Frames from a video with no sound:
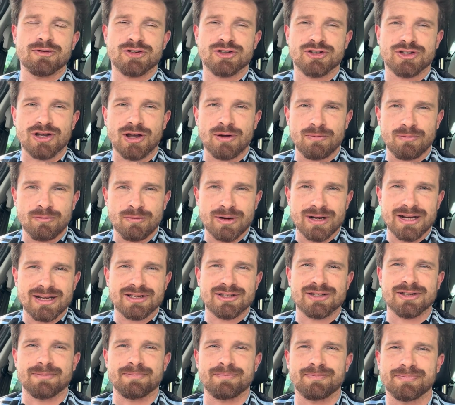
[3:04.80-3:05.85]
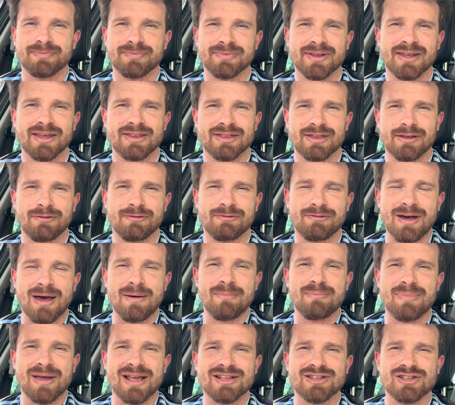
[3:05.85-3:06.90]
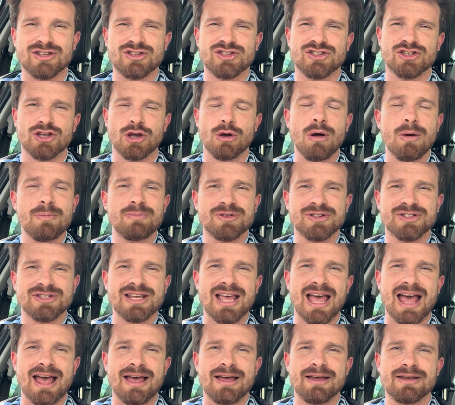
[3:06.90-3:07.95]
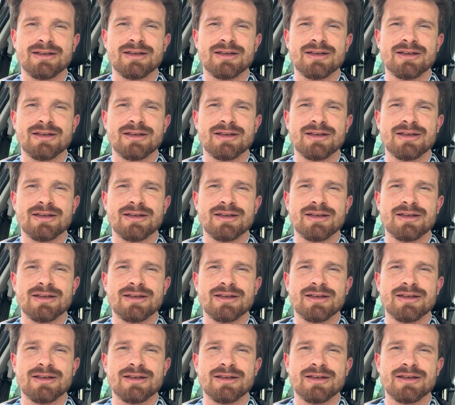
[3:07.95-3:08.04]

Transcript: some reason, the fan base are so upset